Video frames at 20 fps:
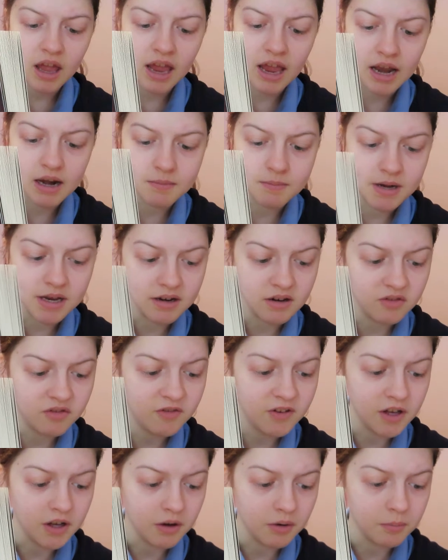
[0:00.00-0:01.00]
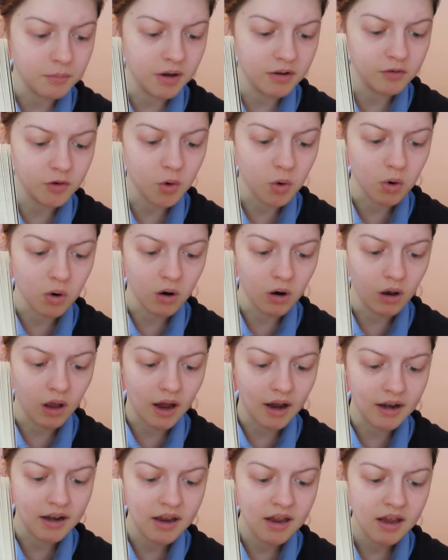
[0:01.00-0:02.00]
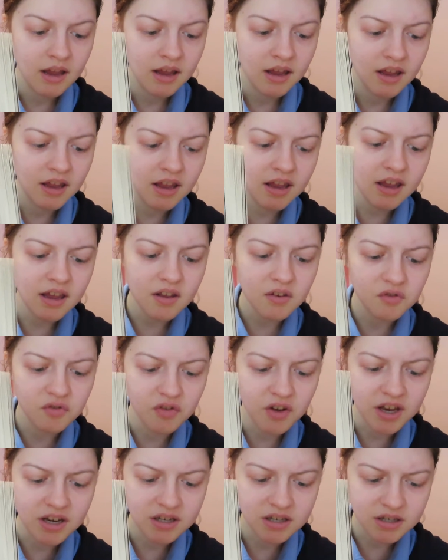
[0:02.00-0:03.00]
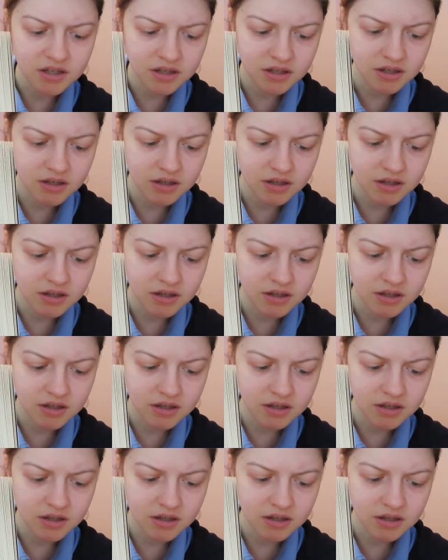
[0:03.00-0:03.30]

animated film of Coraline, he invited